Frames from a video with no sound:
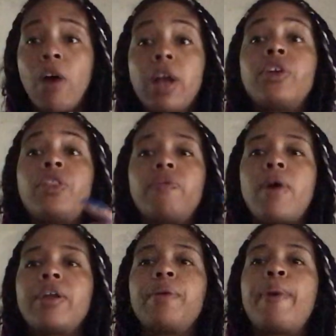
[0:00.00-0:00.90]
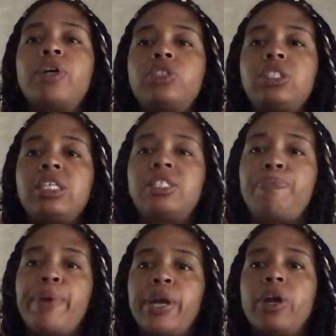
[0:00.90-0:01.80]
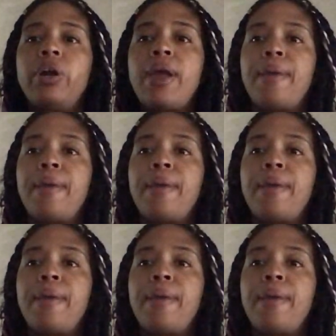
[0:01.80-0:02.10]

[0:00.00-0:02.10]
Under the rug, the pile just gets bigger